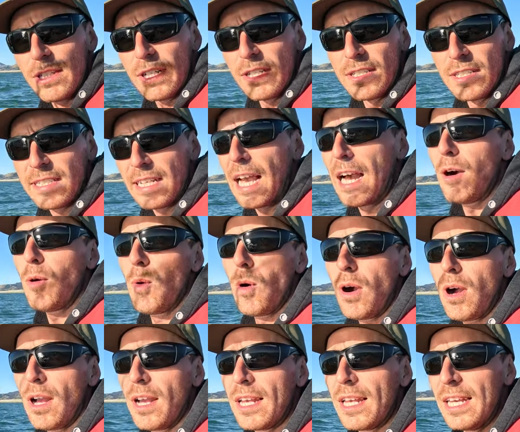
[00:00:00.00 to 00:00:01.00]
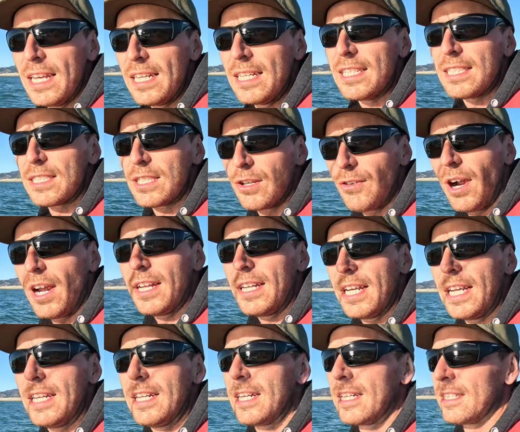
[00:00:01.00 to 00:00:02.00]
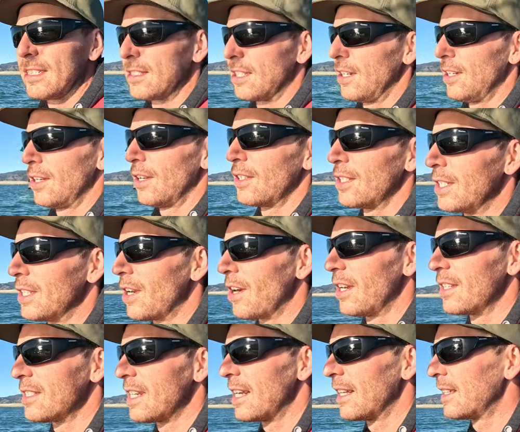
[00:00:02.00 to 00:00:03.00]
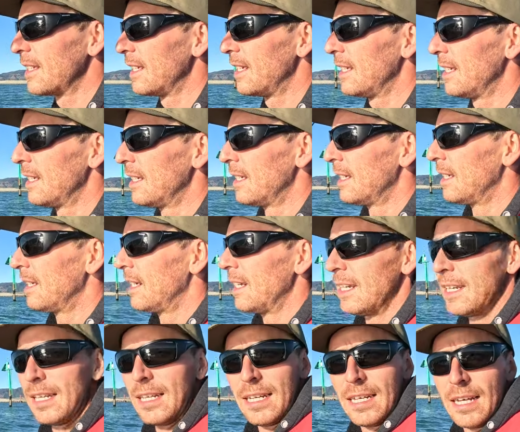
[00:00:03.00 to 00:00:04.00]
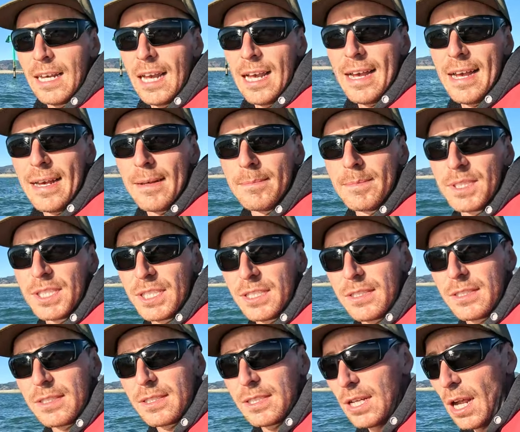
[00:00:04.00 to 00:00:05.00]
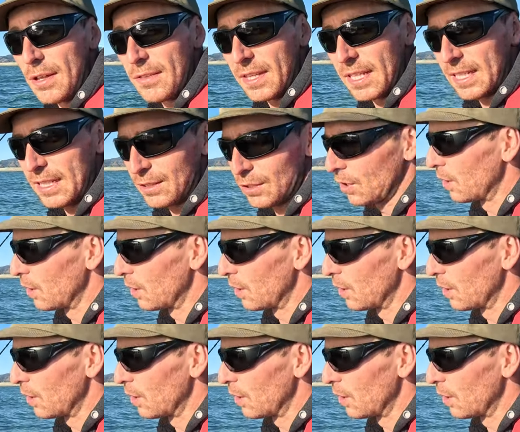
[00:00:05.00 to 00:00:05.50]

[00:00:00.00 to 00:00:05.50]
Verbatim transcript: because kahawai is great eating. So a lot of you guys out there um, don't think it's